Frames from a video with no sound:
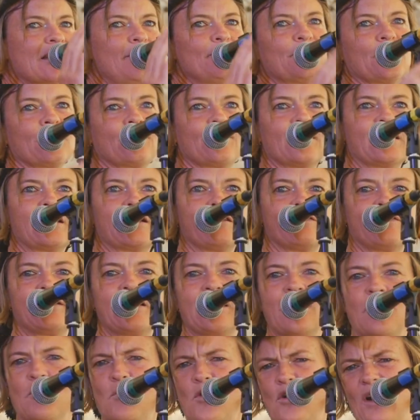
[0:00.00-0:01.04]
come to think of
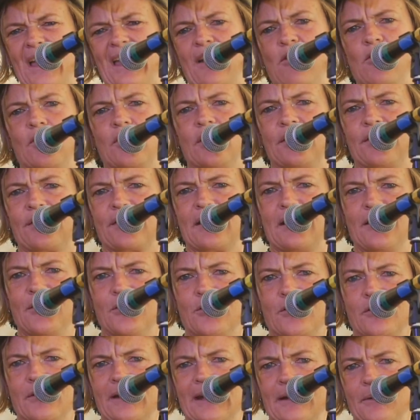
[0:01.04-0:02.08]
it, what hell good is that
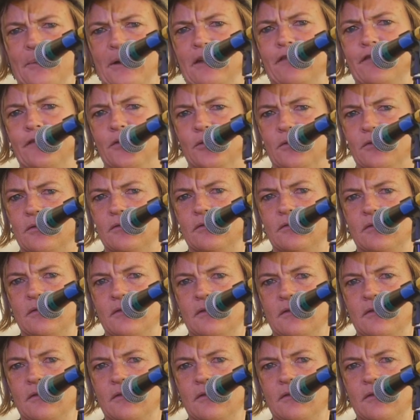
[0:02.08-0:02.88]
law anyway for?